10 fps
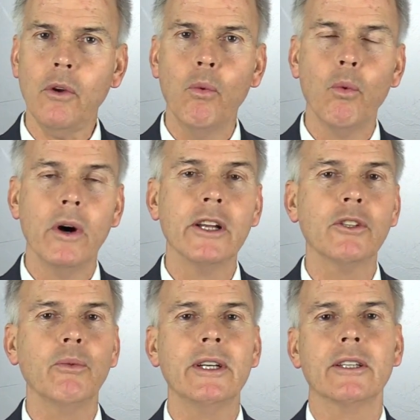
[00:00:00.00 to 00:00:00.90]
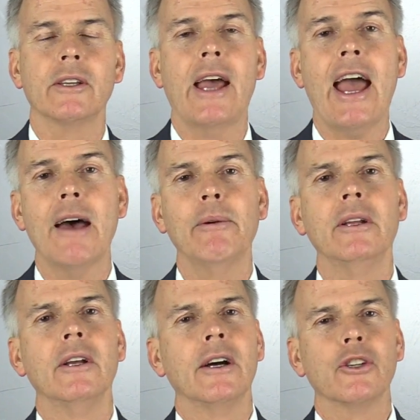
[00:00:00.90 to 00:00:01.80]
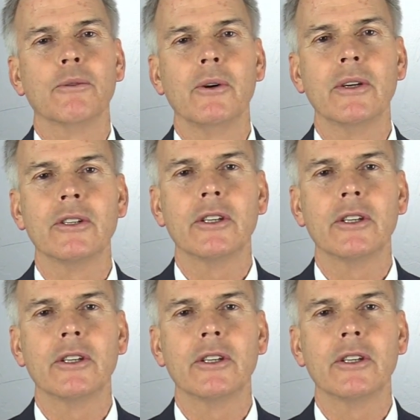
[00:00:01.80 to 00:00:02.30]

Once we get the habit of smoking